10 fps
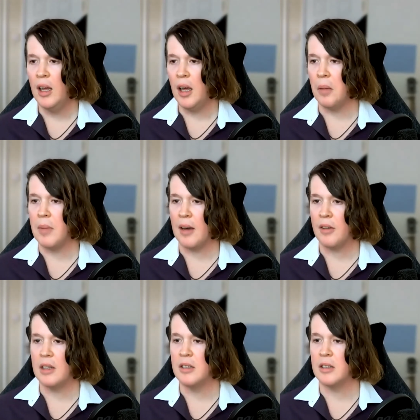a mass
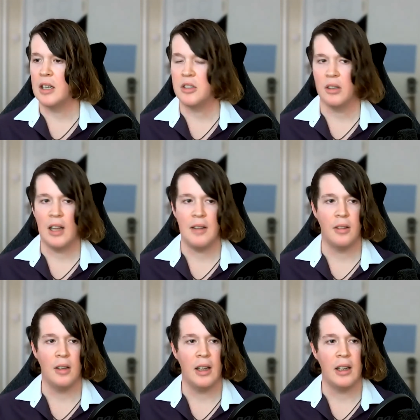international
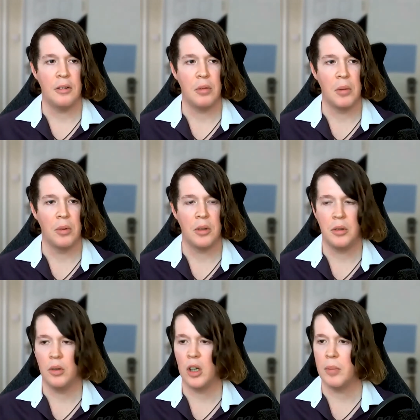level. And if we want to
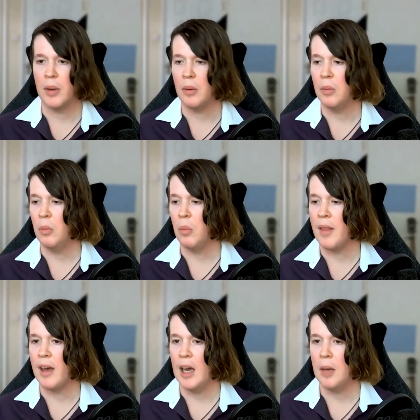talk about where
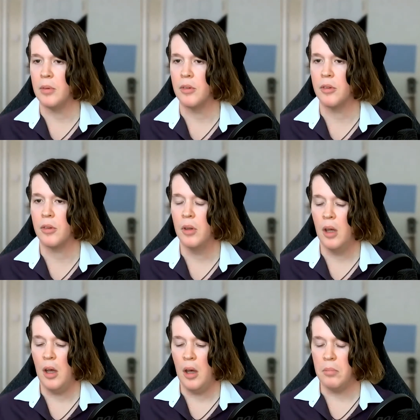that happens
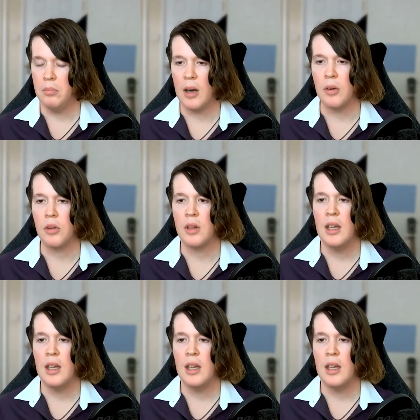most,